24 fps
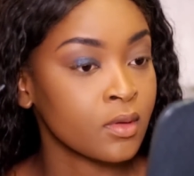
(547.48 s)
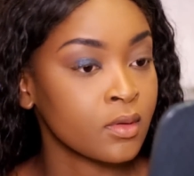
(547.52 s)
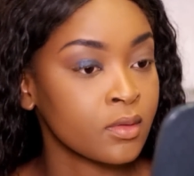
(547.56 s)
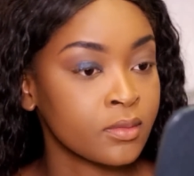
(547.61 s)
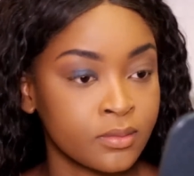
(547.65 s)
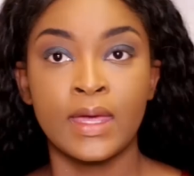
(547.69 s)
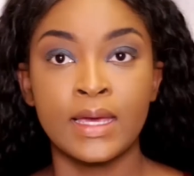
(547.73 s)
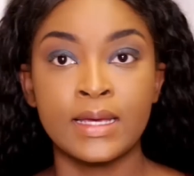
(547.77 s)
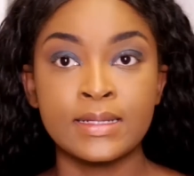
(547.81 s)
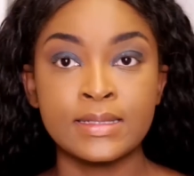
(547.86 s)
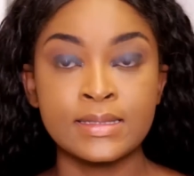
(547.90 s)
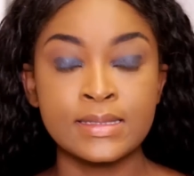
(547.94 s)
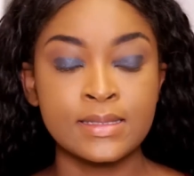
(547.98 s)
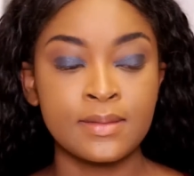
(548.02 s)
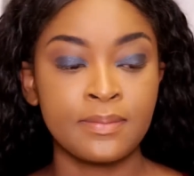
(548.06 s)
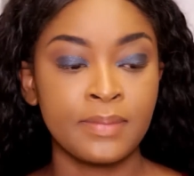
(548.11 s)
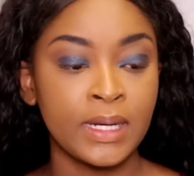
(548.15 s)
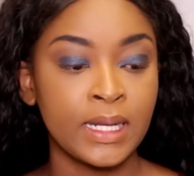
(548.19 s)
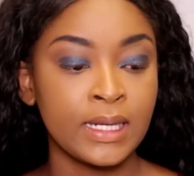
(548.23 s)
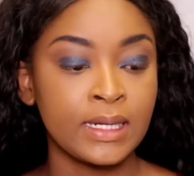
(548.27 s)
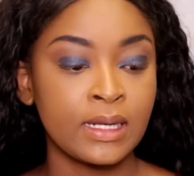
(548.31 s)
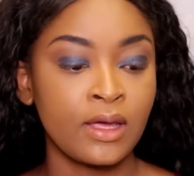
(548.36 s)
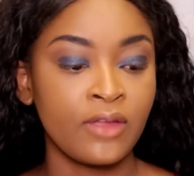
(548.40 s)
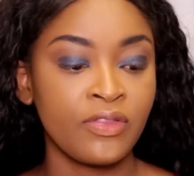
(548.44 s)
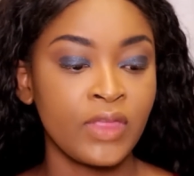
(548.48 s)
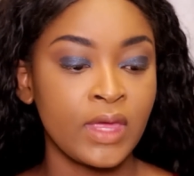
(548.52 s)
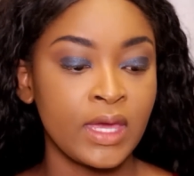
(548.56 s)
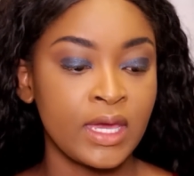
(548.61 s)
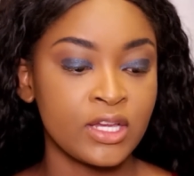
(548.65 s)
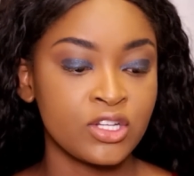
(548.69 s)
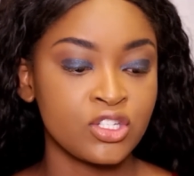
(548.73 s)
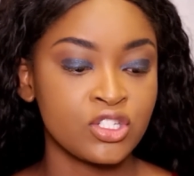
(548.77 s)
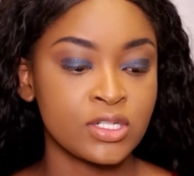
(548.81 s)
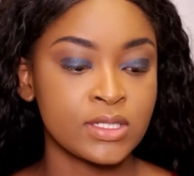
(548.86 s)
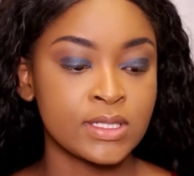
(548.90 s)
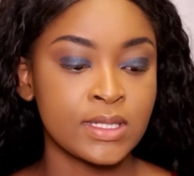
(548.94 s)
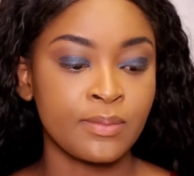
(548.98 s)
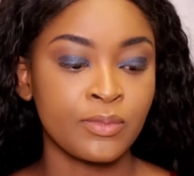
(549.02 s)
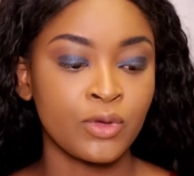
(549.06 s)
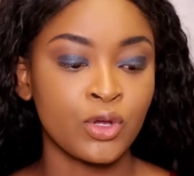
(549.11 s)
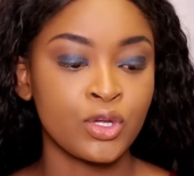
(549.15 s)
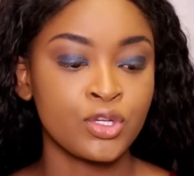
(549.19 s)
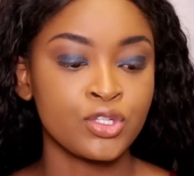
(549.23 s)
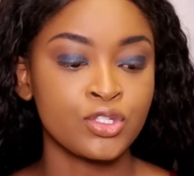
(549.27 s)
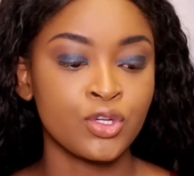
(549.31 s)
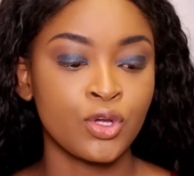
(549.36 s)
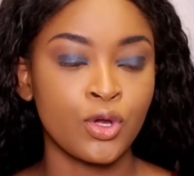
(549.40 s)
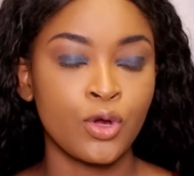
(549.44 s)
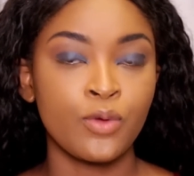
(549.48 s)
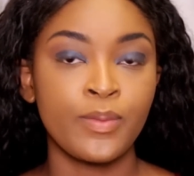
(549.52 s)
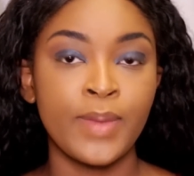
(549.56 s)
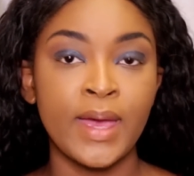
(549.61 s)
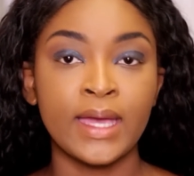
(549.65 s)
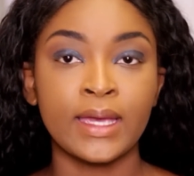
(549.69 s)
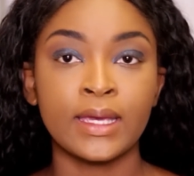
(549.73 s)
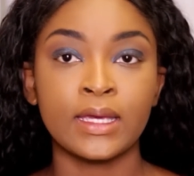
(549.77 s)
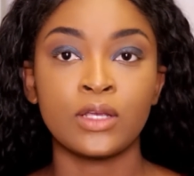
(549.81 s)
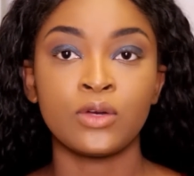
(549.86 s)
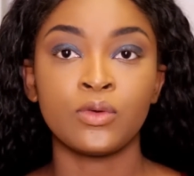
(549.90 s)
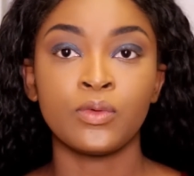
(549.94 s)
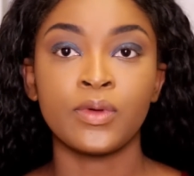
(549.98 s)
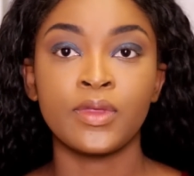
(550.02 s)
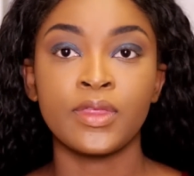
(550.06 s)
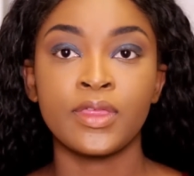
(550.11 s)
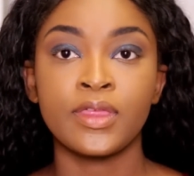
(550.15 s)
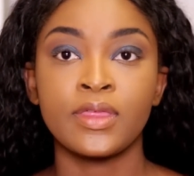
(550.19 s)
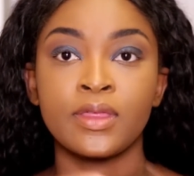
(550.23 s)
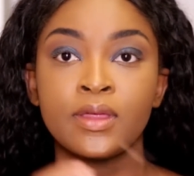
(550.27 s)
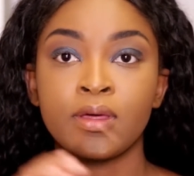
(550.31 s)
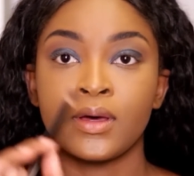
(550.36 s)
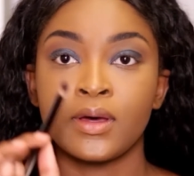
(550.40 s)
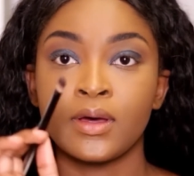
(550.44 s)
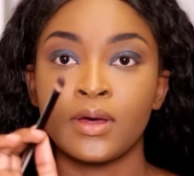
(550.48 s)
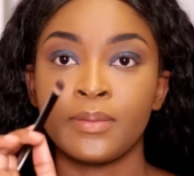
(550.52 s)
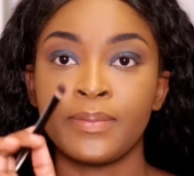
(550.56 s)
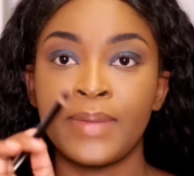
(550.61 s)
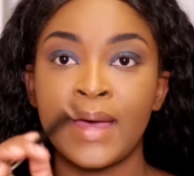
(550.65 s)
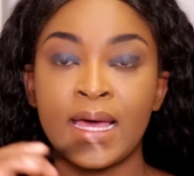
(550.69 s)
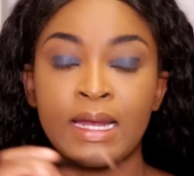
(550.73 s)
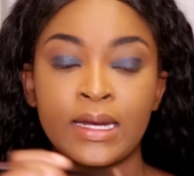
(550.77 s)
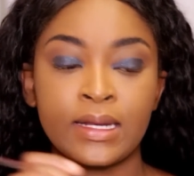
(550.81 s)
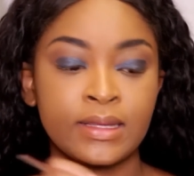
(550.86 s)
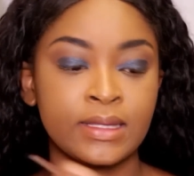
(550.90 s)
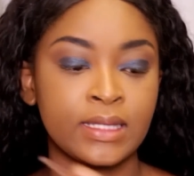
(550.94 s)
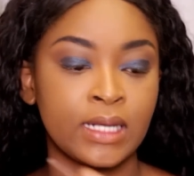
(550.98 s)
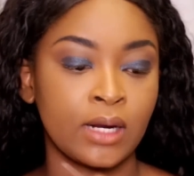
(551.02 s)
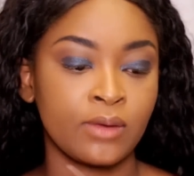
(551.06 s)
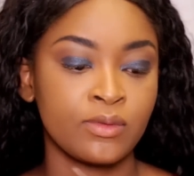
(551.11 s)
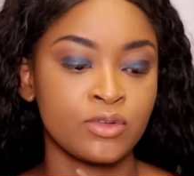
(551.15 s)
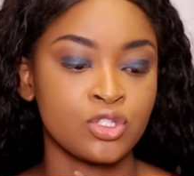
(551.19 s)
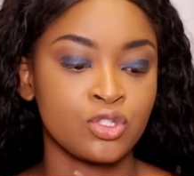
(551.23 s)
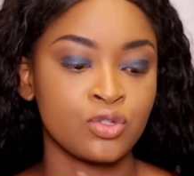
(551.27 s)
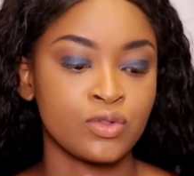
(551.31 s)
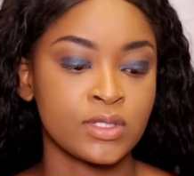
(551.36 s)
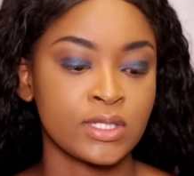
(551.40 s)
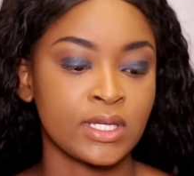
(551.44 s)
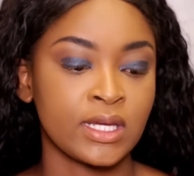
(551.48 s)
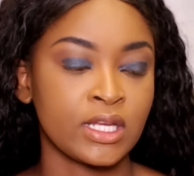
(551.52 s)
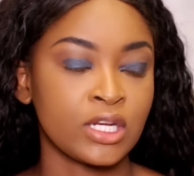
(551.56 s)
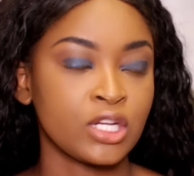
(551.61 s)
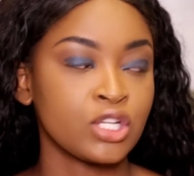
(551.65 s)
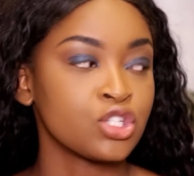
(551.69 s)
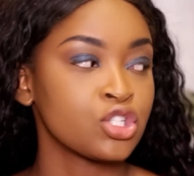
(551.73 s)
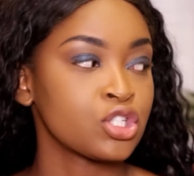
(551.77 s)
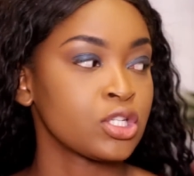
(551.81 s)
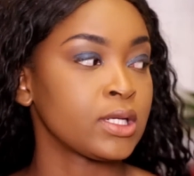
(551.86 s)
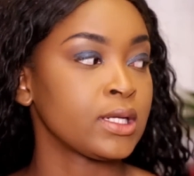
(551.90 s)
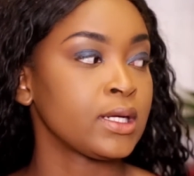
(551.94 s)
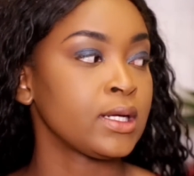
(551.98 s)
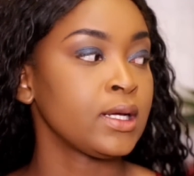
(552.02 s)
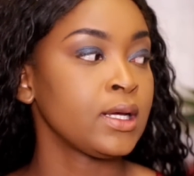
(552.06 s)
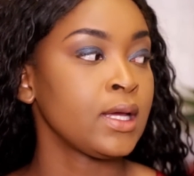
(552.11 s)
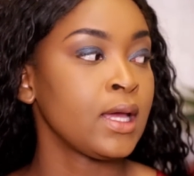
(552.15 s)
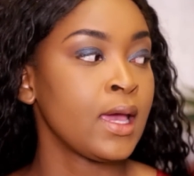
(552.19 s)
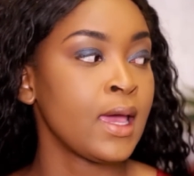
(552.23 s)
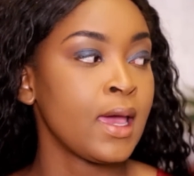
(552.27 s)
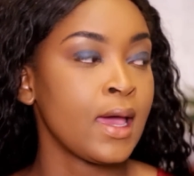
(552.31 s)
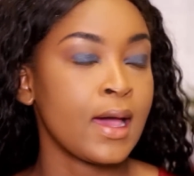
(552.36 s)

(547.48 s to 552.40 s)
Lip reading: Then to blend out the edges, I'm going to go back in with the palette that I was using initially,